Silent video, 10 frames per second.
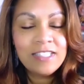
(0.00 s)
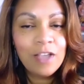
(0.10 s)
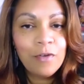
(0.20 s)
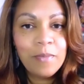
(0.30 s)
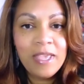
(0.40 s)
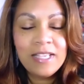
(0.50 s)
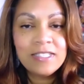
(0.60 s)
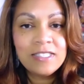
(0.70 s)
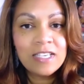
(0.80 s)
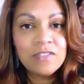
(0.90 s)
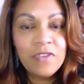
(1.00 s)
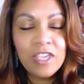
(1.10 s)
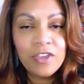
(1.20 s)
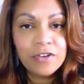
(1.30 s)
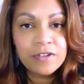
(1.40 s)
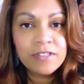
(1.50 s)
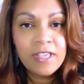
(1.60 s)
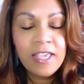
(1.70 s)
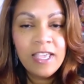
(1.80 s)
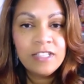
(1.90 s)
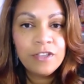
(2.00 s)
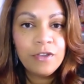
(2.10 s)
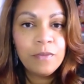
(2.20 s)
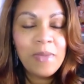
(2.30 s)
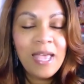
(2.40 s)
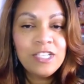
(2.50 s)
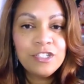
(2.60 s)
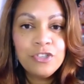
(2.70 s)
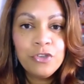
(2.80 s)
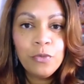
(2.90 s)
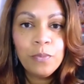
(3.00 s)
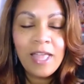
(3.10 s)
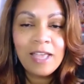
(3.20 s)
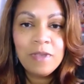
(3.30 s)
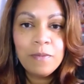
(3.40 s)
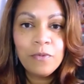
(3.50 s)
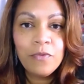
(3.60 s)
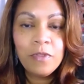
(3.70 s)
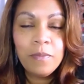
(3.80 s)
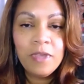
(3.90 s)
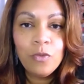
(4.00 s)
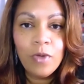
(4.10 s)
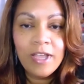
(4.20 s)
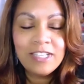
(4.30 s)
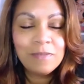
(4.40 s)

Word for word: they were making six figures. Now you imagine two black people from the Midwest,